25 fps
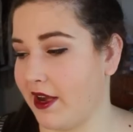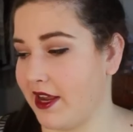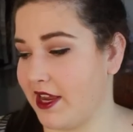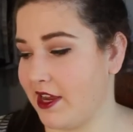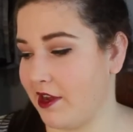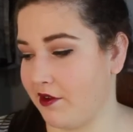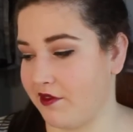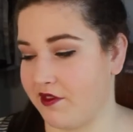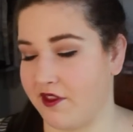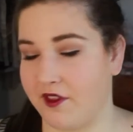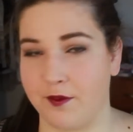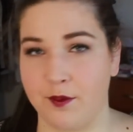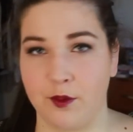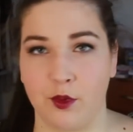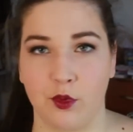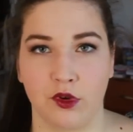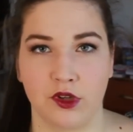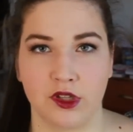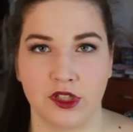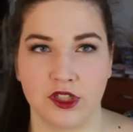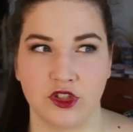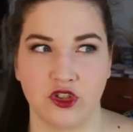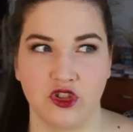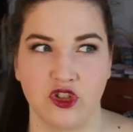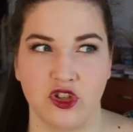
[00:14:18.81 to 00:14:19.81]
But I hear this
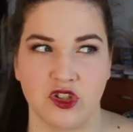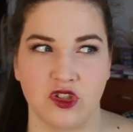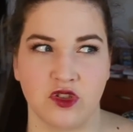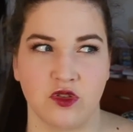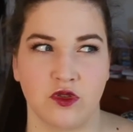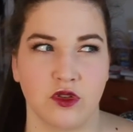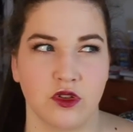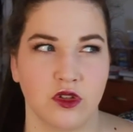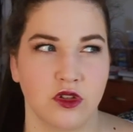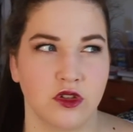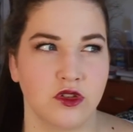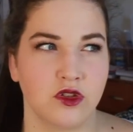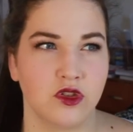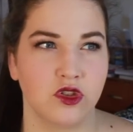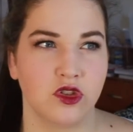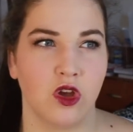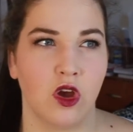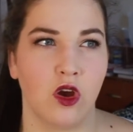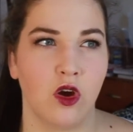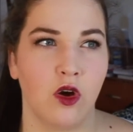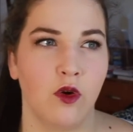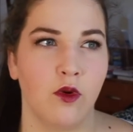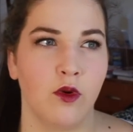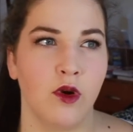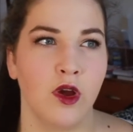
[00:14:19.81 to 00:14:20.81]
book is just
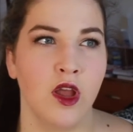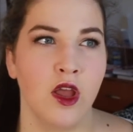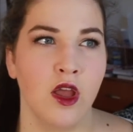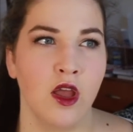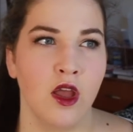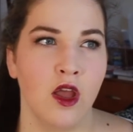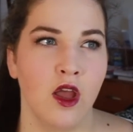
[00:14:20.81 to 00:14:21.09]
so